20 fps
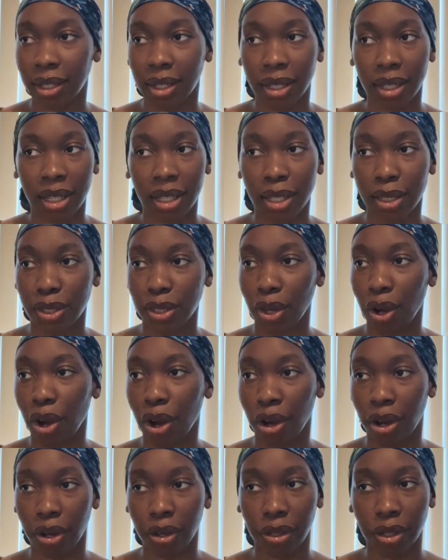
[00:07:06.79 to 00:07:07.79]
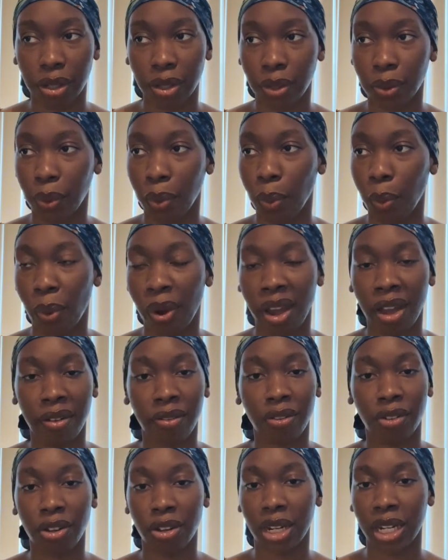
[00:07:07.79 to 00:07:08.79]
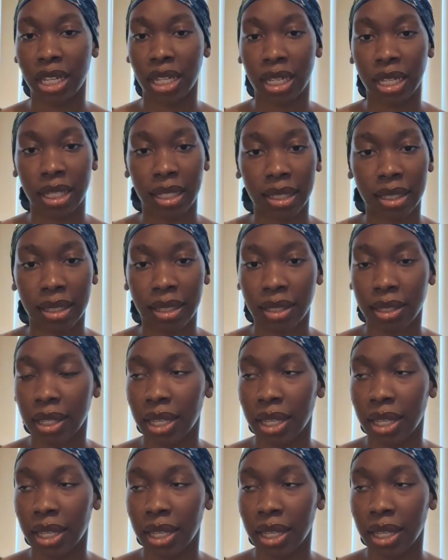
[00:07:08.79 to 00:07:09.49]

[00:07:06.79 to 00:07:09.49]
his heart, wherever it is